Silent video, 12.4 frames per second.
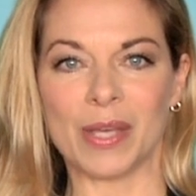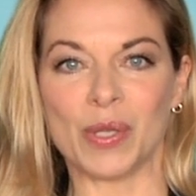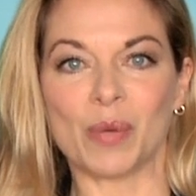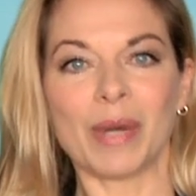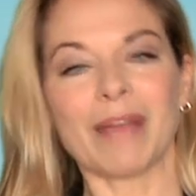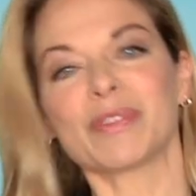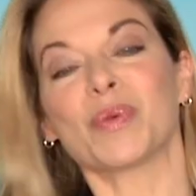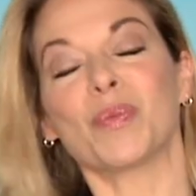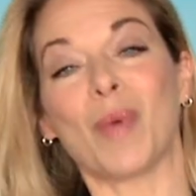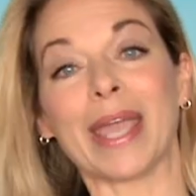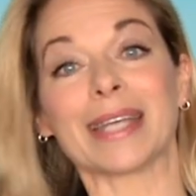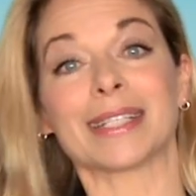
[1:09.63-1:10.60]
You don't have to
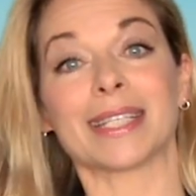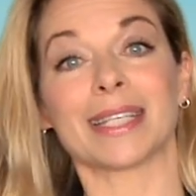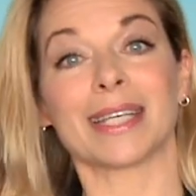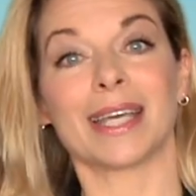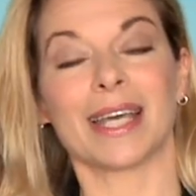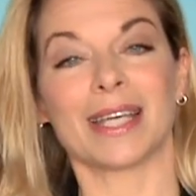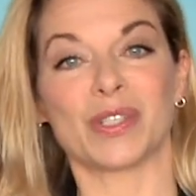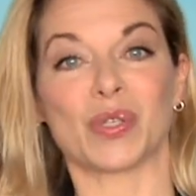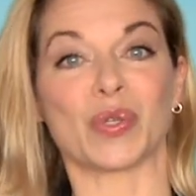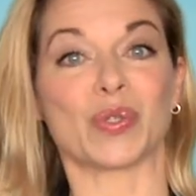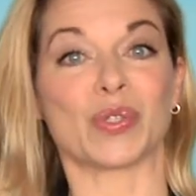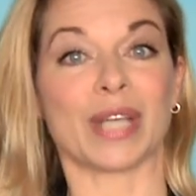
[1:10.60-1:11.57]
wait
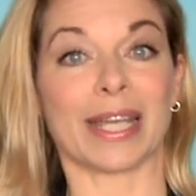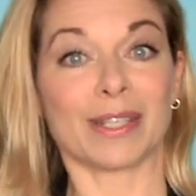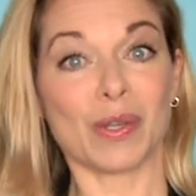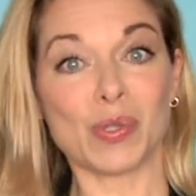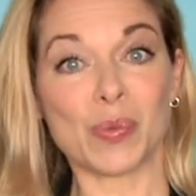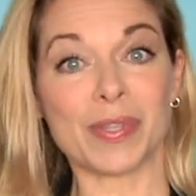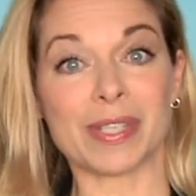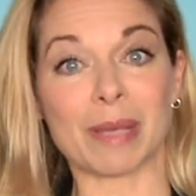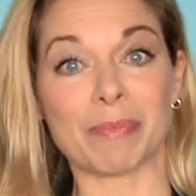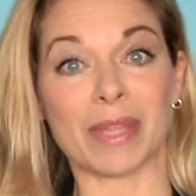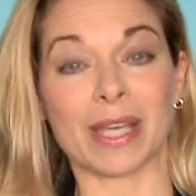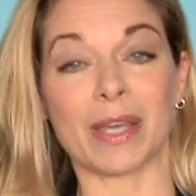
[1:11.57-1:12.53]
until you're diagnosed with
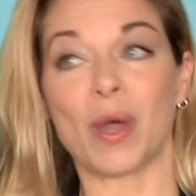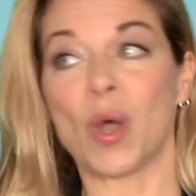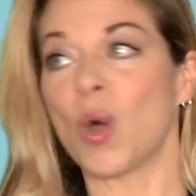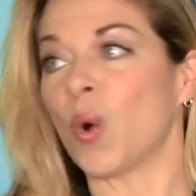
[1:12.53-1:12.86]
something